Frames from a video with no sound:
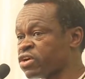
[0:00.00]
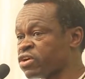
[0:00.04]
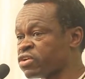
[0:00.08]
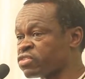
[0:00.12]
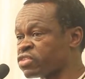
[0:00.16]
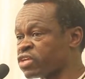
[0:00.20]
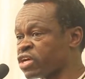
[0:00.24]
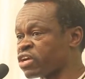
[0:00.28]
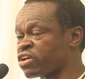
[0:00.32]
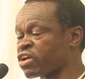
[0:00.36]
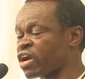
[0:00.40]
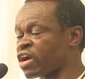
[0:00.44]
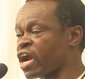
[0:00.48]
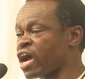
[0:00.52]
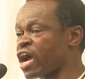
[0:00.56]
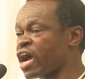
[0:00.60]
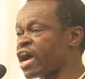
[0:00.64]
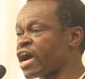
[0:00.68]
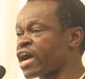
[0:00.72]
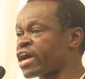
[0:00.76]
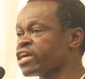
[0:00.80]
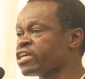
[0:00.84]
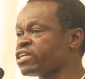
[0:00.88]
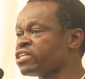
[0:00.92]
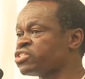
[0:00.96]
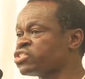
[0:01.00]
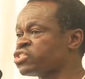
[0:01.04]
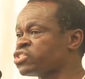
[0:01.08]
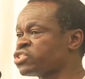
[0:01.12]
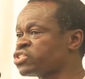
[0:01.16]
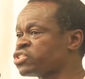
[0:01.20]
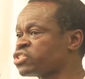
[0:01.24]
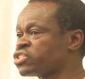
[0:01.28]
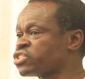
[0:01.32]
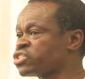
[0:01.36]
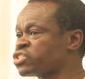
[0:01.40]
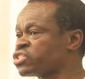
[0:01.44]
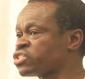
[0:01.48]
The
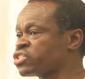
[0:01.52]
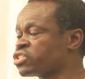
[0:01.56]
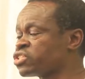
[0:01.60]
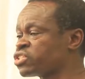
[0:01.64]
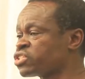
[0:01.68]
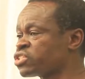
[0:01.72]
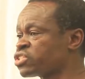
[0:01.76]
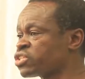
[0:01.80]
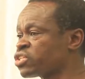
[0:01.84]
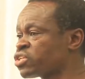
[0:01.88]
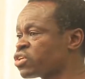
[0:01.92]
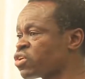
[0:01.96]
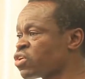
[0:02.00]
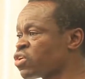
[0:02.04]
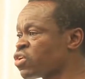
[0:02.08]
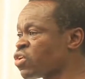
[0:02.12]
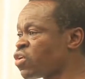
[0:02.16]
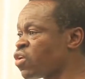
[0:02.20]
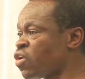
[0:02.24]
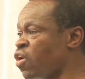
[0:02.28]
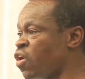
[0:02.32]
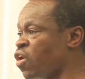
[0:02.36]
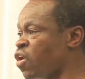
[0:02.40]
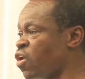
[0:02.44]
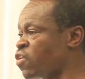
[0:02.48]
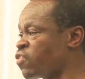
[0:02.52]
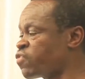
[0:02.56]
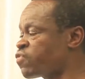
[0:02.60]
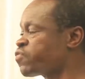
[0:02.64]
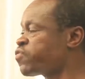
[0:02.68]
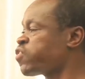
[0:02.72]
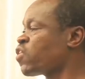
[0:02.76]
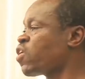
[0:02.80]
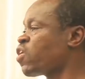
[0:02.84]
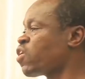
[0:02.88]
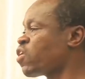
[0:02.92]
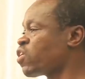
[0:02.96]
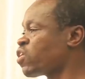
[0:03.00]
rise or
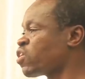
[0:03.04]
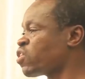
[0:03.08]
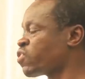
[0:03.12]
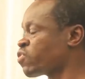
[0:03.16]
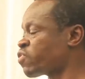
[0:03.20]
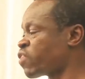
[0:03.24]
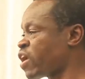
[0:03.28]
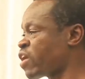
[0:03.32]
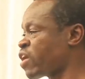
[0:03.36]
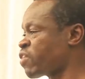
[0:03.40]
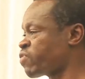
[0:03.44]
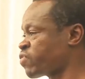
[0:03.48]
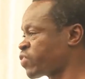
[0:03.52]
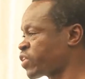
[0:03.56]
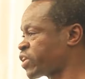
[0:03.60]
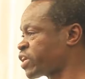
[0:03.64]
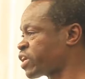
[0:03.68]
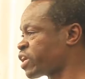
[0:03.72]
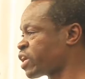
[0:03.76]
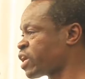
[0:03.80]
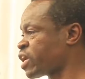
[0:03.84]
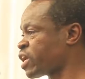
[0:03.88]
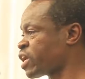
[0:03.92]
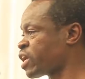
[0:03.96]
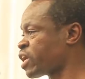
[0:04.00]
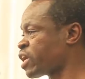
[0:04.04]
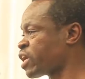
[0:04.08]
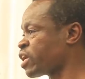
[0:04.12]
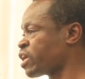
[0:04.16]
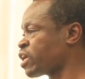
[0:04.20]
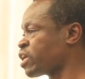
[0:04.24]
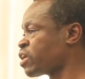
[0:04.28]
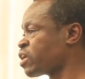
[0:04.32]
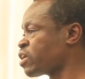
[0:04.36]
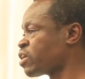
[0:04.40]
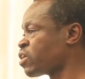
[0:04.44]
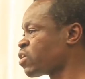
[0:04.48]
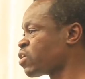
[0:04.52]
fall of
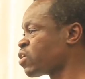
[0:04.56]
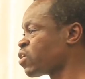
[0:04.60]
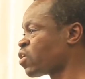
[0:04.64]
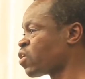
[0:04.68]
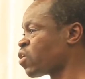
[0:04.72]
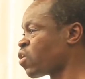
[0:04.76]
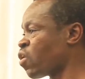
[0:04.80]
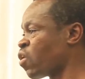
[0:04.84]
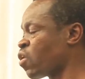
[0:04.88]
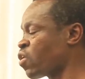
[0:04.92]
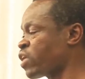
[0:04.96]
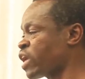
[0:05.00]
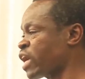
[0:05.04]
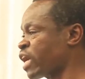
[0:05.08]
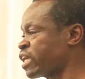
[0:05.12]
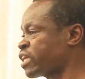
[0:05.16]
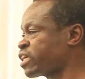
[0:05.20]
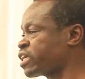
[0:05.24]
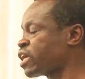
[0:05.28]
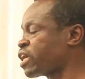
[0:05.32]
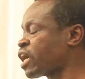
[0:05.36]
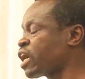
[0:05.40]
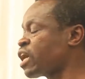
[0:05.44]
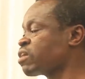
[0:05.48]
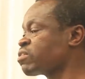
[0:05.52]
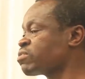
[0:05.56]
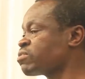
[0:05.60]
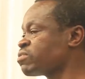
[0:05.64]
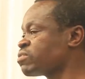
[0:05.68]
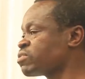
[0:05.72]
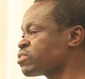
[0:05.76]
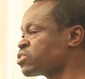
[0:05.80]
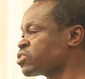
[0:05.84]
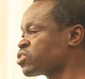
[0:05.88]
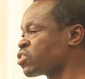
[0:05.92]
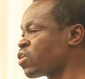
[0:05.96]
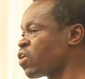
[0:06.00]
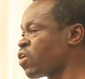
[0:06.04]
Africa on
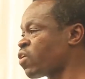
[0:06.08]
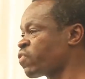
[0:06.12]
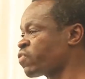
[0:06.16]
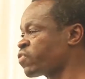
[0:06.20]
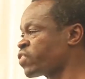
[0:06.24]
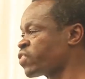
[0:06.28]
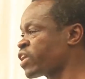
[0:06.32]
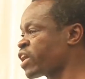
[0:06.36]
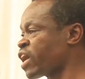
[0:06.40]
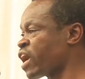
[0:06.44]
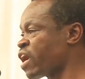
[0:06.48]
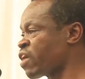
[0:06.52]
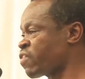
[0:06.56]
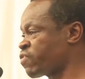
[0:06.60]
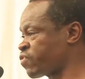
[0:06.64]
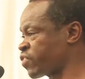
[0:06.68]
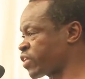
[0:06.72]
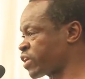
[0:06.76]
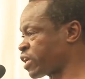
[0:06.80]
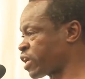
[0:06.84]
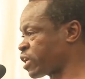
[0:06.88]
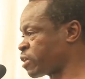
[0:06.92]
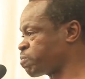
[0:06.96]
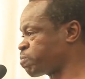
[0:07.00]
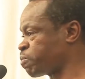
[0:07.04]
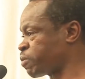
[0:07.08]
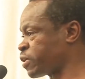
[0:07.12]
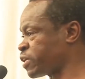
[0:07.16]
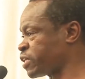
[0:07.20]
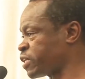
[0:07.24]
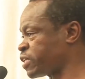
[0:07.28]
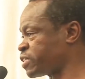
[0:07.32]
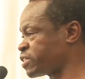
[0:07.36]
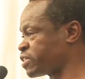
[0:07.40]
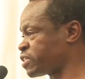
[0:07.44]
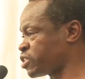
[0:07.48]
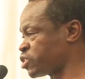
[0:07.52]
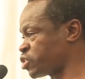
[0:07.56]
account of the African
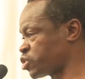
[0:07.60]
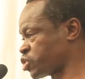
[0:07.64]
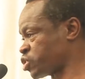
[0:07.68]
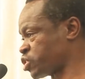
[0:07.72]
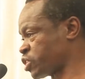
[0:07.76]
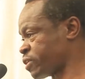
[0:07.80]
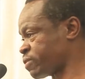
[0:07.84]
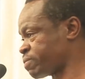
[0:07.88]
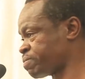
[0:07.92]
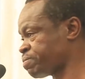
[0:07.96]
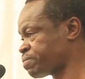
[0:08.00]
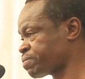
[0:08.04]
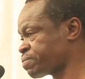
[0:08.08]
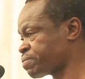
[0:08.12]
politician.